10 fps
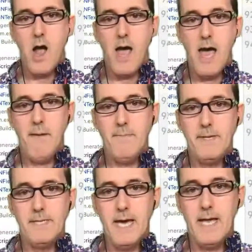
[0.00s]
App
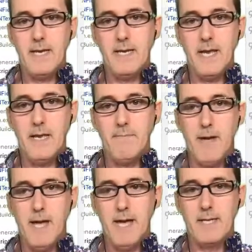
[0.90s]
is adding a
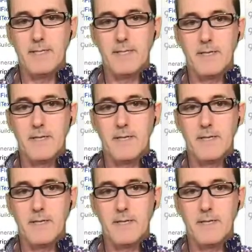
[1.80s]
mask.